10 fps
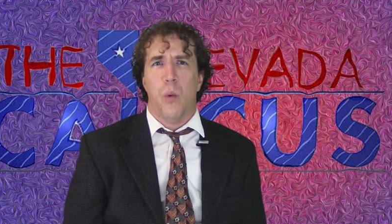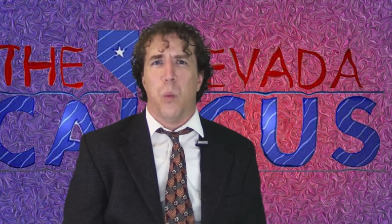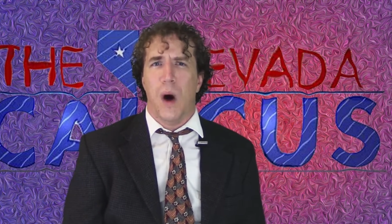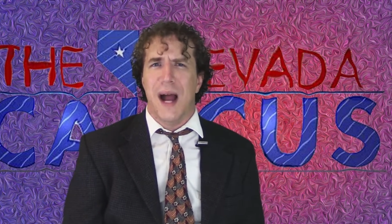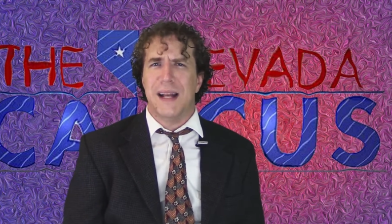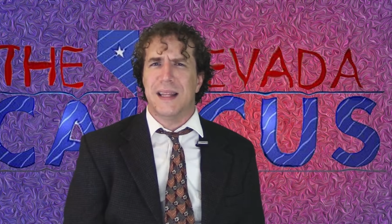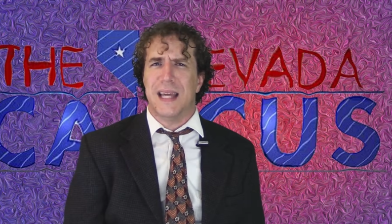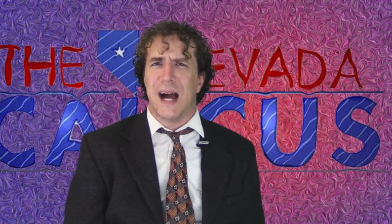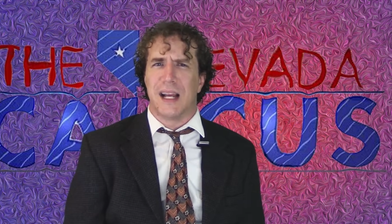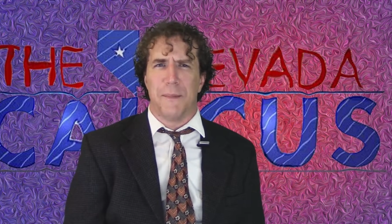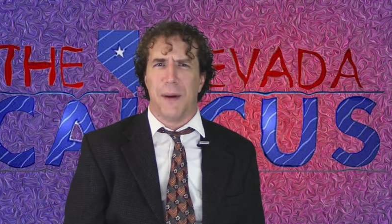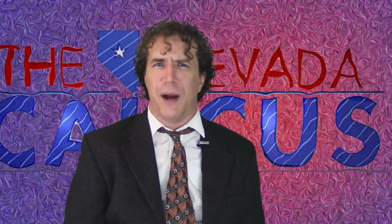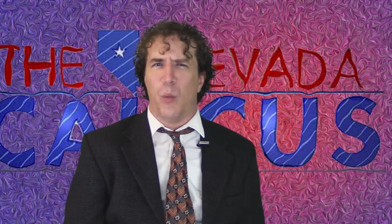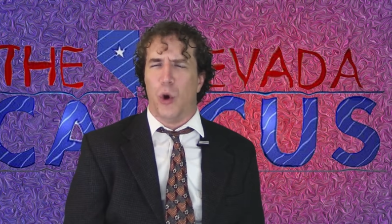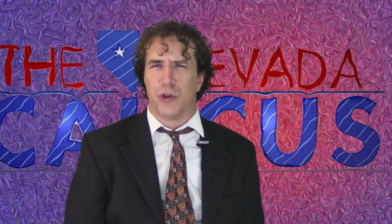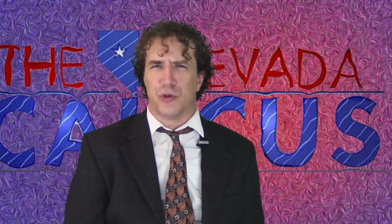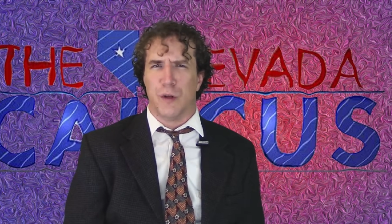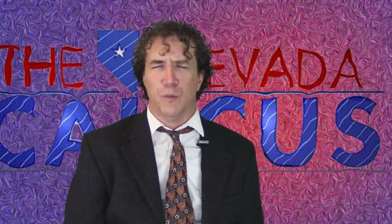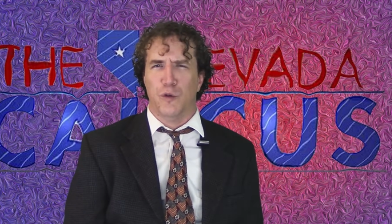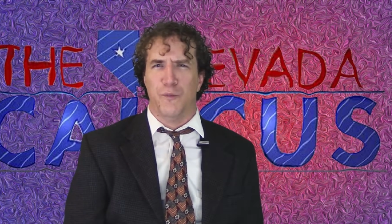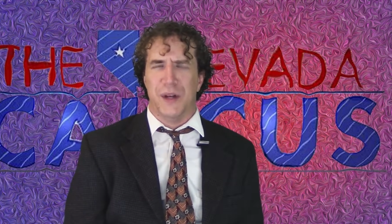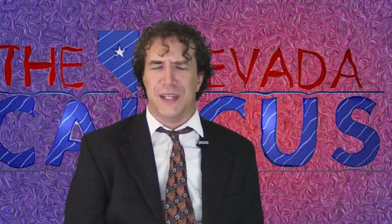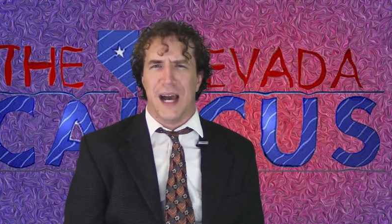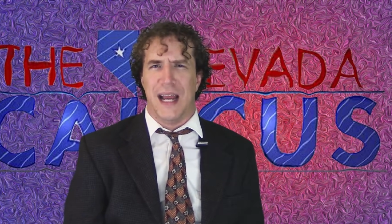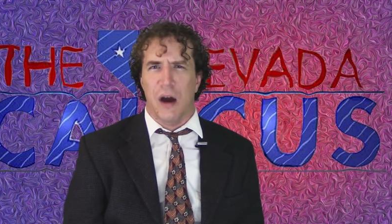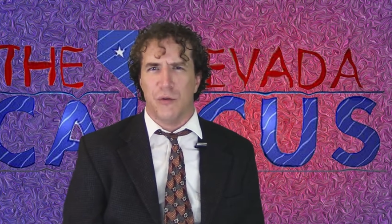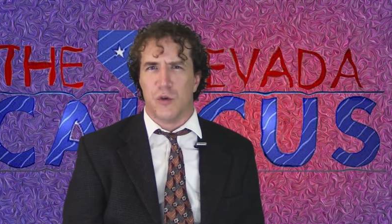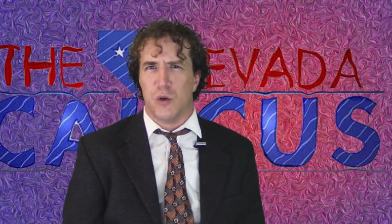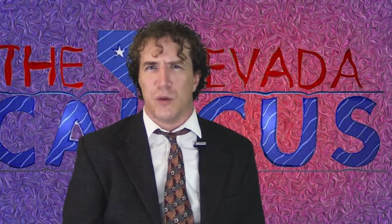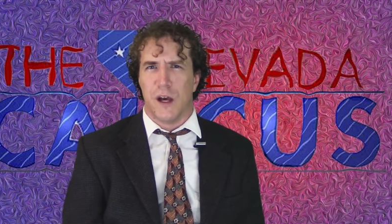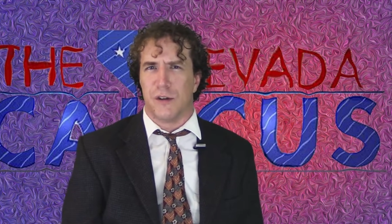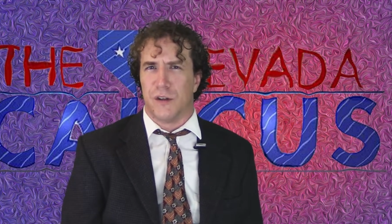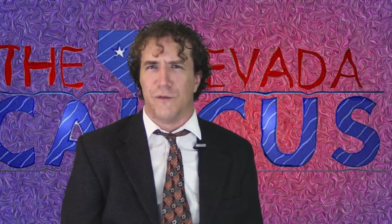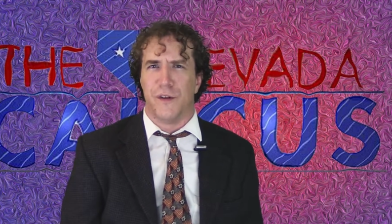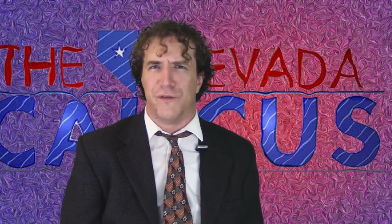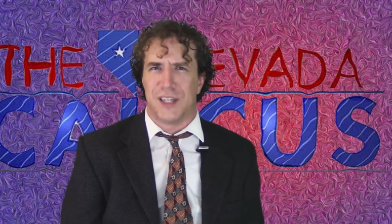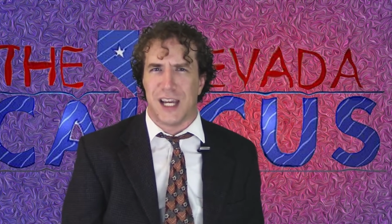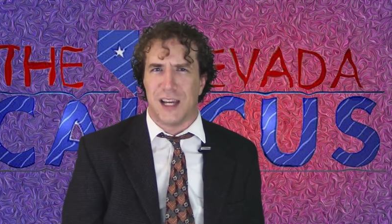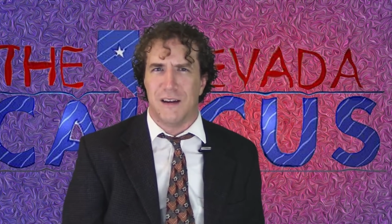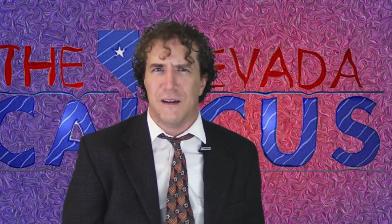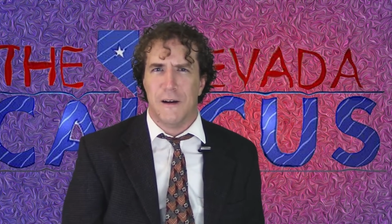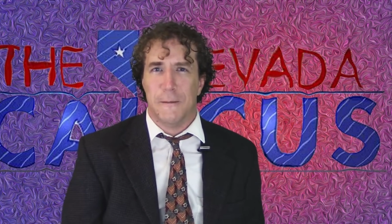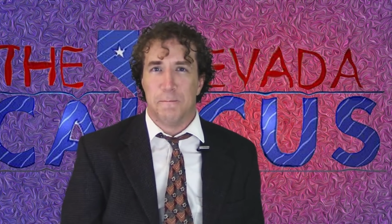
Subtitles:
Why did the Occupy Wall Street movement die out in 2015?